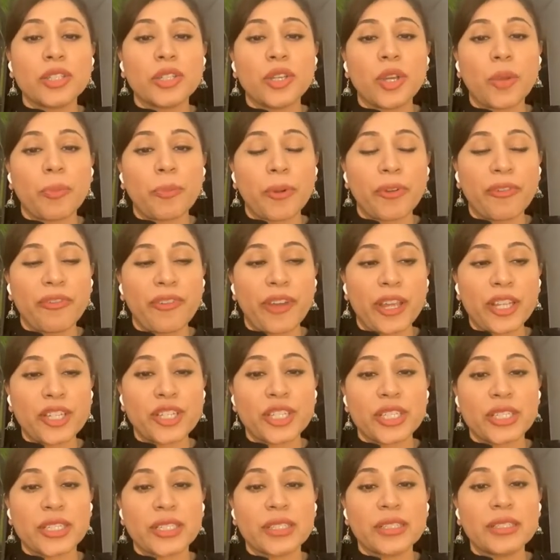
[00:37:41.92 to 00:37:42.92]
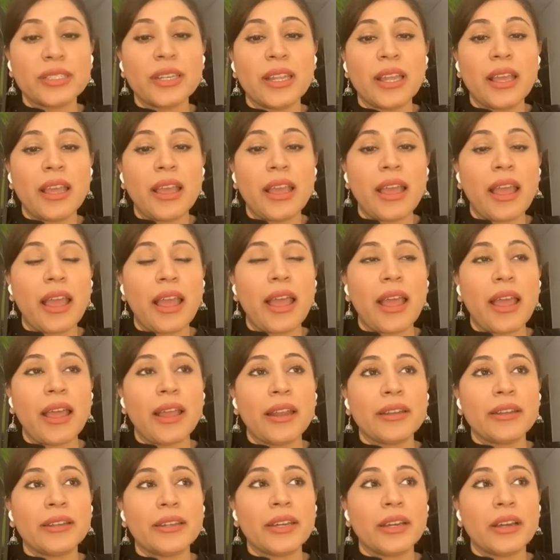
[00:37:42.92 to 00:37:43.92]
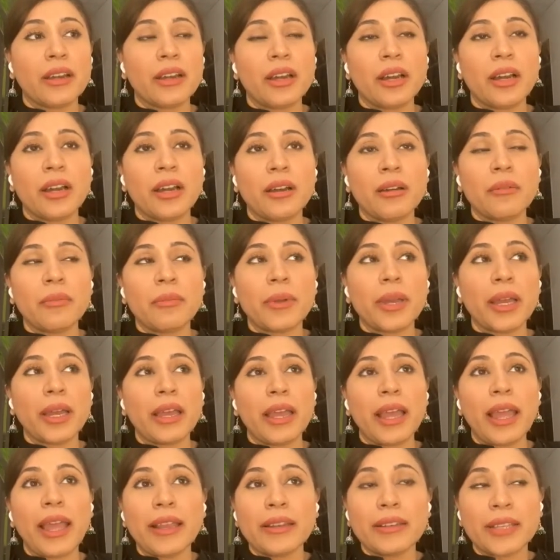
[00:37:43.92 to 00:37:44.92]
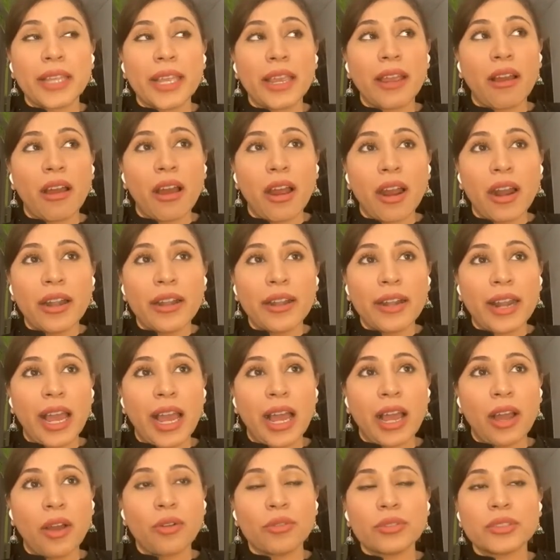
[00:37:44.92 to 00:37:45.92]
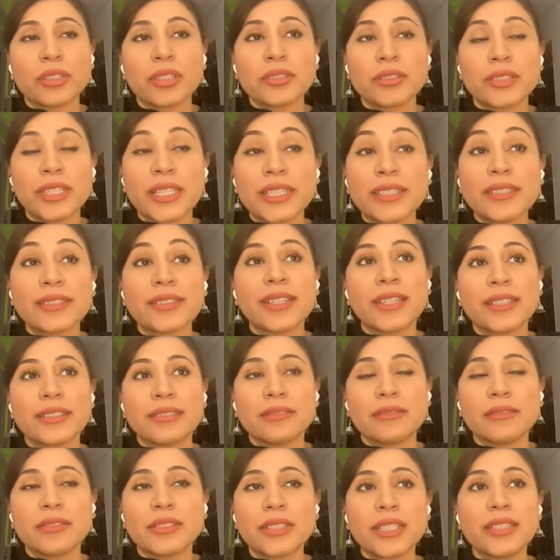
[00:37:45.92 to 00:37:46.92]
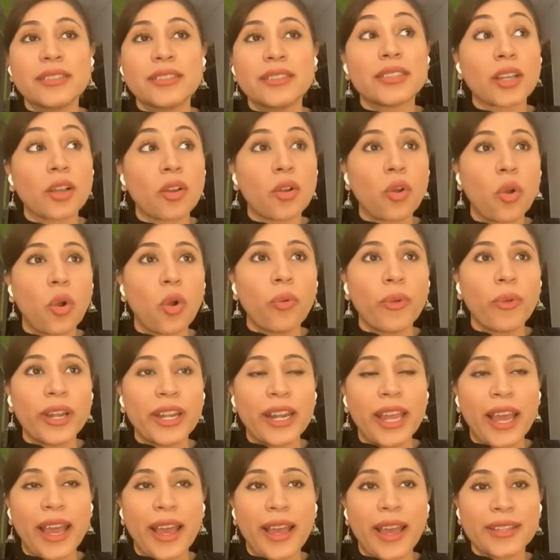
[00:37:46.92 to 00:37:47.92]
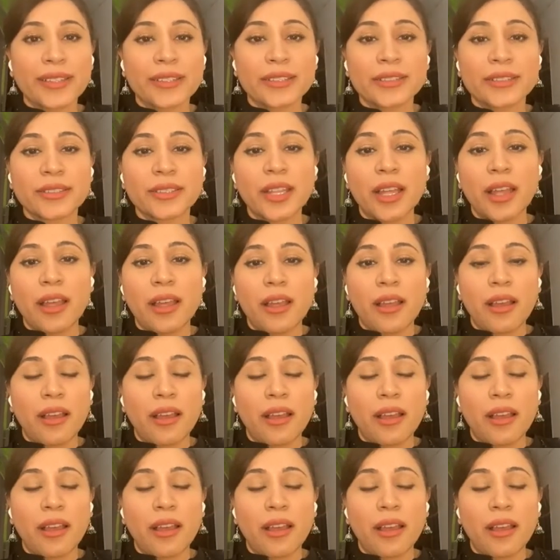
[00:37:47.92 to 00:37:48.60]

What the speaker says: to your profession. And they are now, since the COVID has